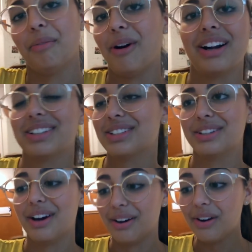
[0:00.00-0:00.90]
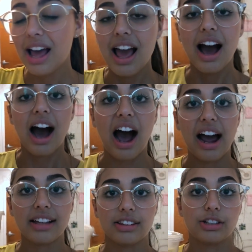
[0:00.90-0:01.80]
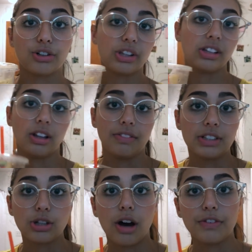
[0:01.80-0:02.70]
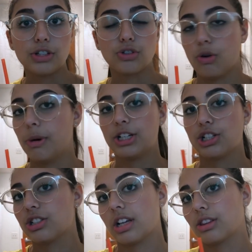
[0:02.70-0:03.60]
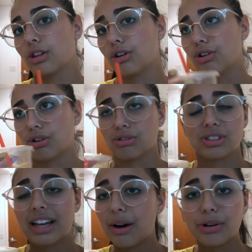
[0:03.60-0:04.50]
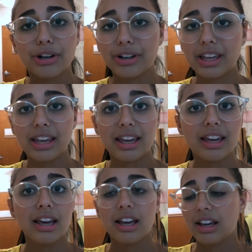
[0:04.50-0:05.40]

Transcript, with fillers: wanted to know. I literally love this coffee so much. It's like the Girl Scout cookie